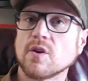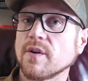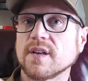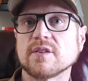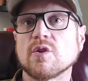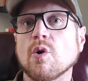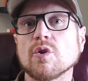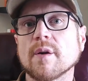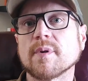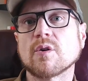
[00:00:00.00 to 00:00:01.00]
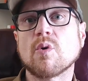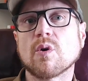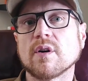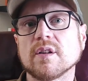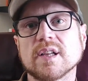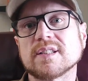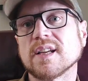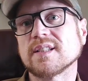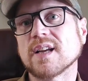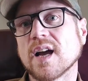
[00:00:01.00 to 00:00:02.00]
So it doesn't hold up in court unless
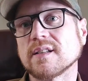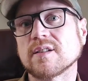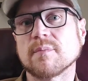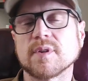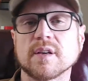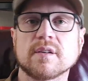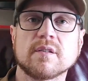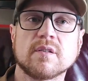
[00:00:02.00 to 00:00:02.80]
they sign something.